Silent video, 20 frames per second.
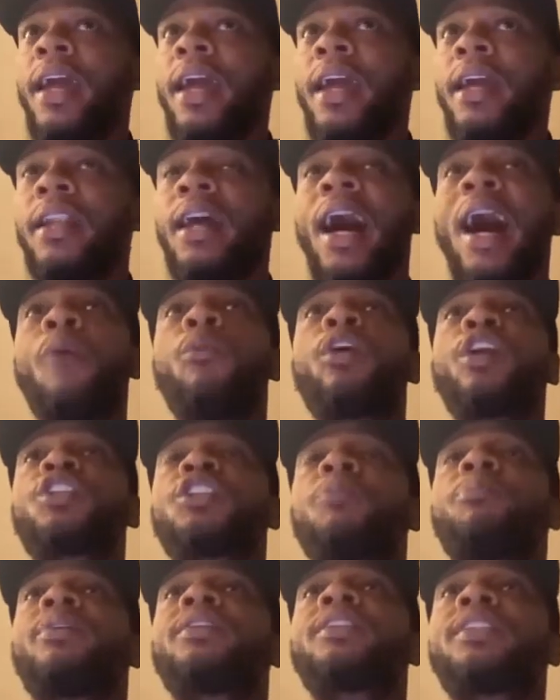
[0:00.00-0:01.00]
man, I wanted
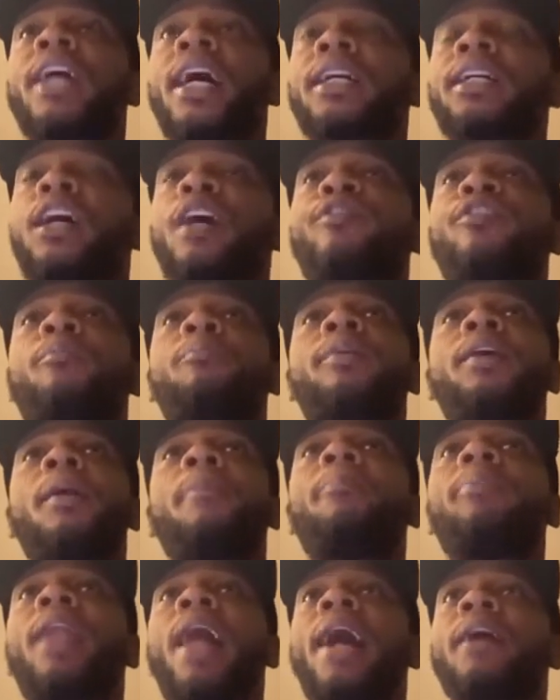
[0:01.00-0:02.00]
to protect her from
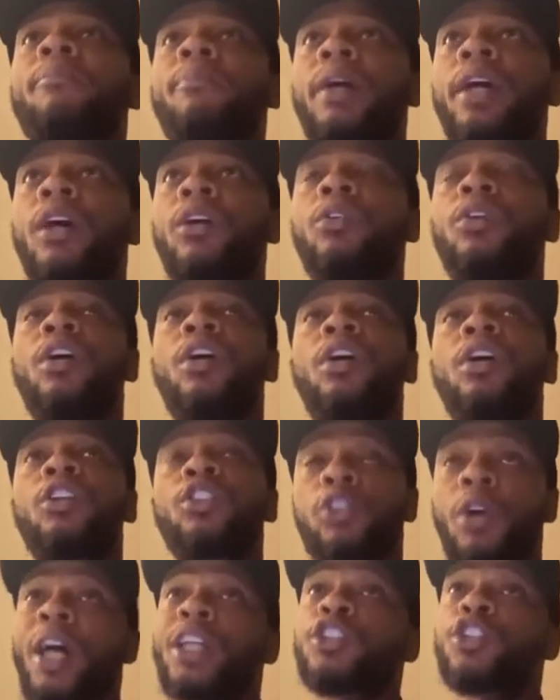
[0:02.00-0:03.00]
being blackmailed.
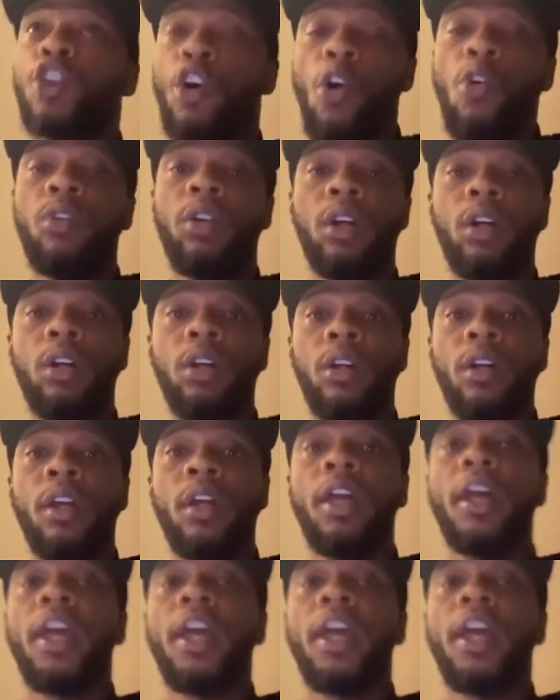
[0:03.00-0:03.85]
So I told her,